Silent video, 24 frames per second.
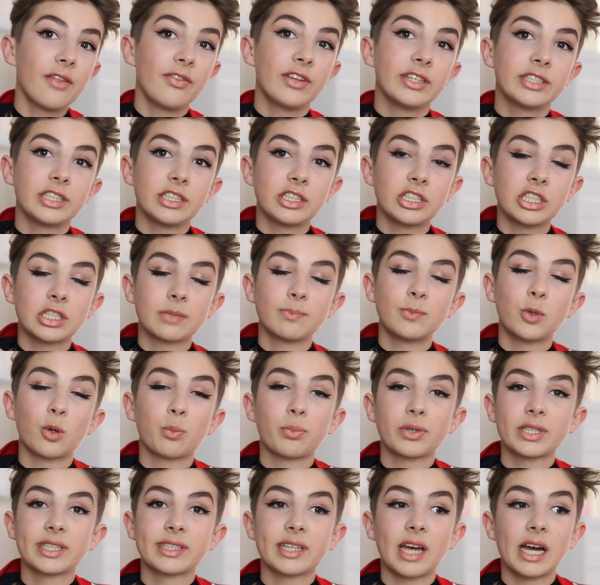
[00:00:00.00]
This is just
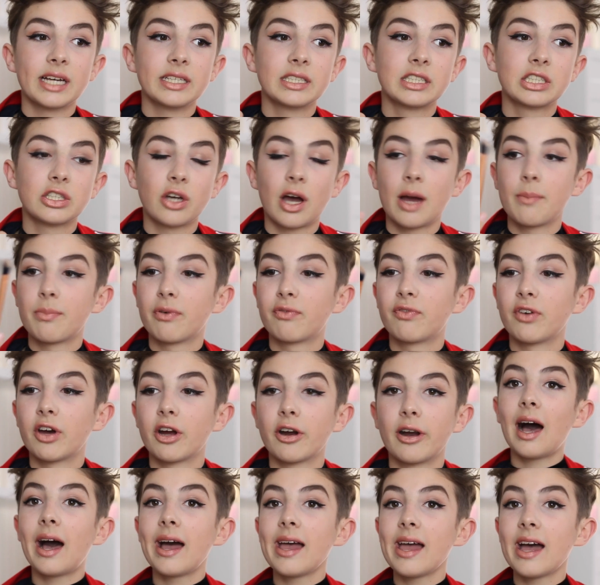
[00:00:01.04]
more precise, so I
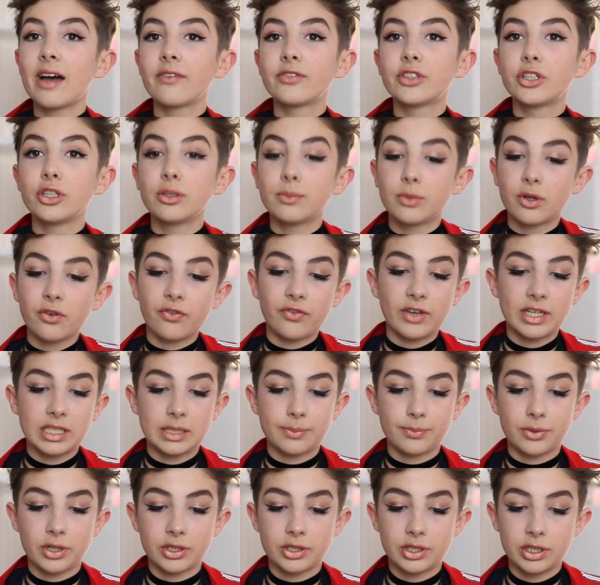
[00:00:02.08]
prefer it. I have two more
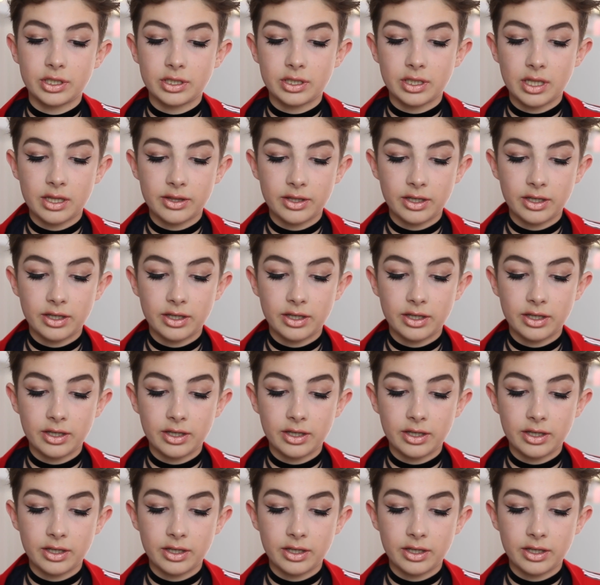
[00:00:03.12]
face brushes.